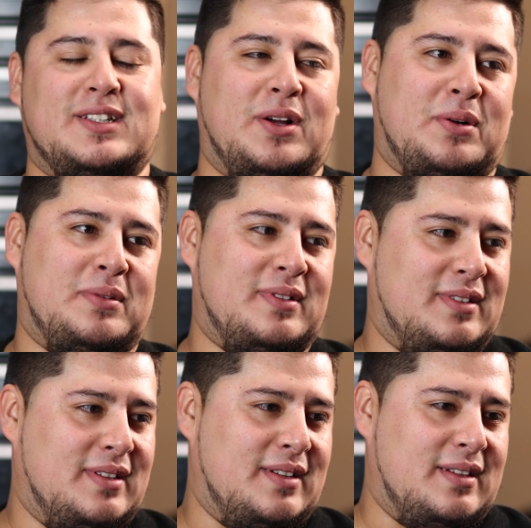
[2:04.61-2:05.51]
So
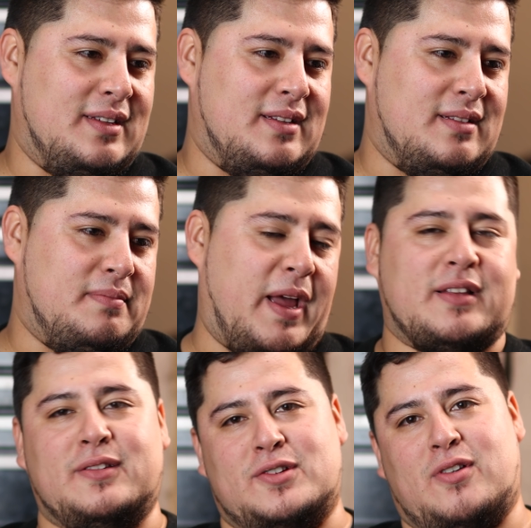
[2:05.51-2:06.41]

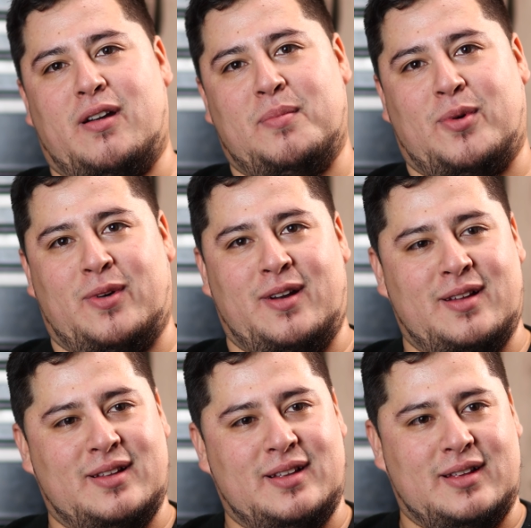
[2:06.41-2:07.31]
back to the drawing
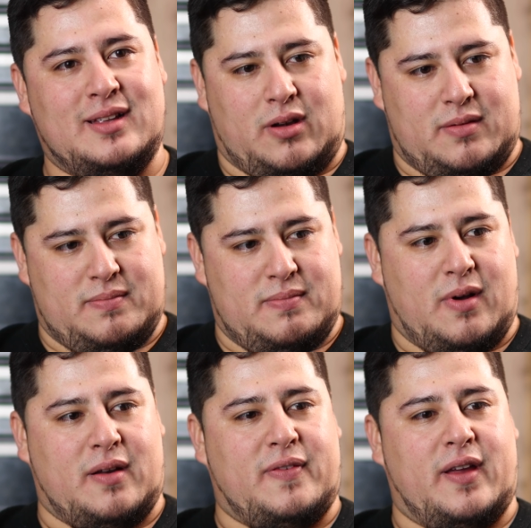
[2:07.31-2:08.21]
board, started
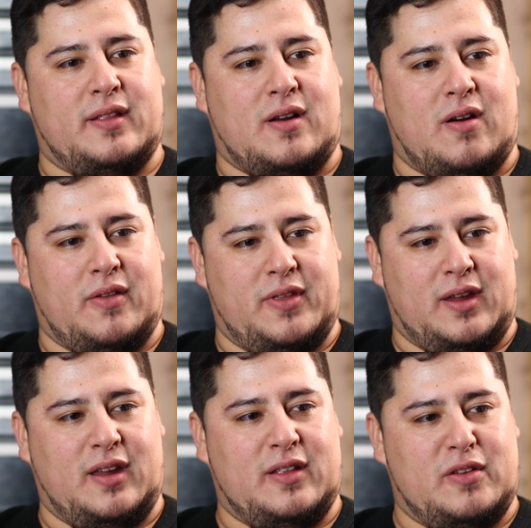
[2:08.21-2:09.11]
modifying the car,
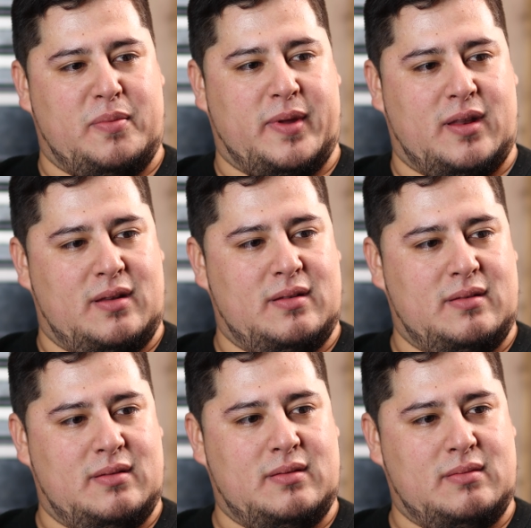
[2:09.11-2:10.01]
thinking a little bit
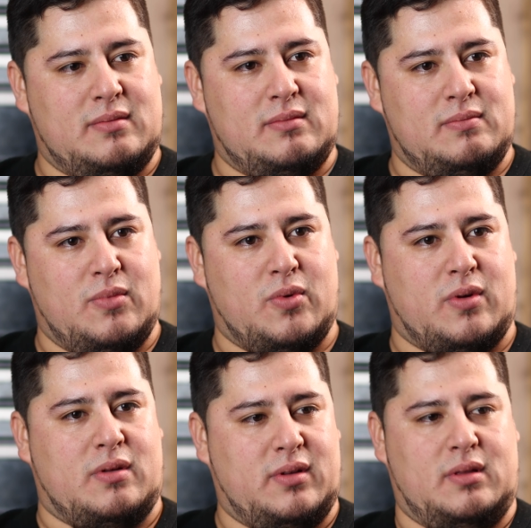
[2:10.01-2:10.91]

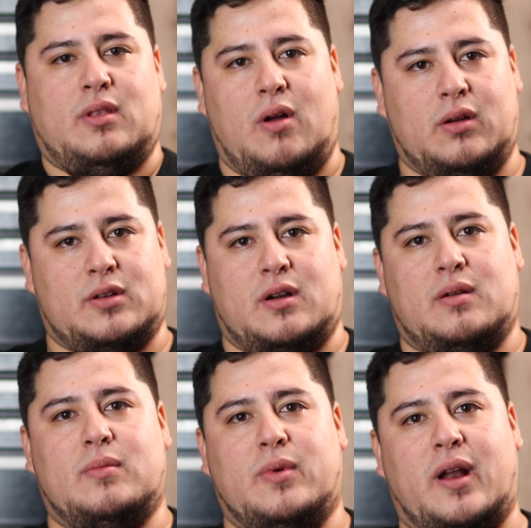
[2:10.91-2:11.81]
more
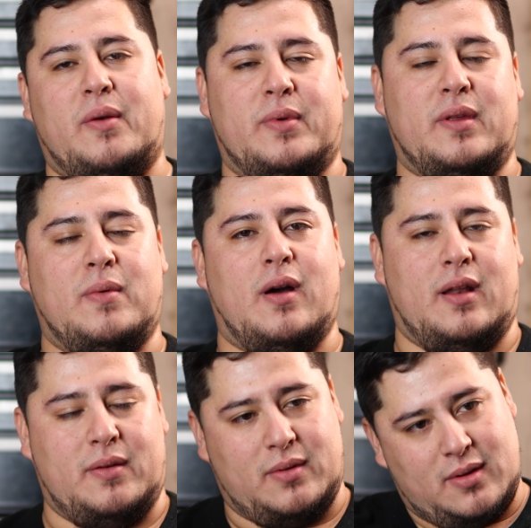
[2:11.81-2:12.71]
long-term what I really
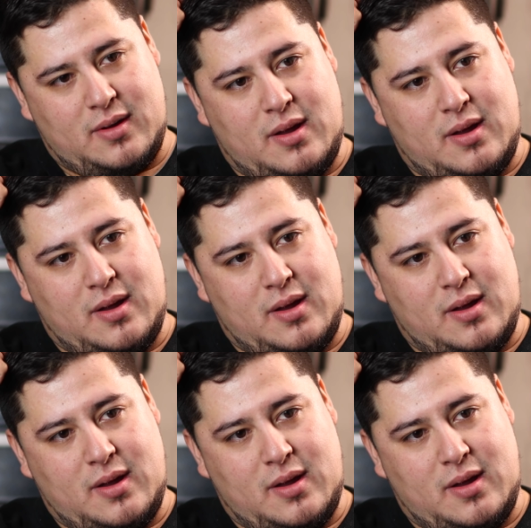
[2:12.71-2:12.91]
wanted.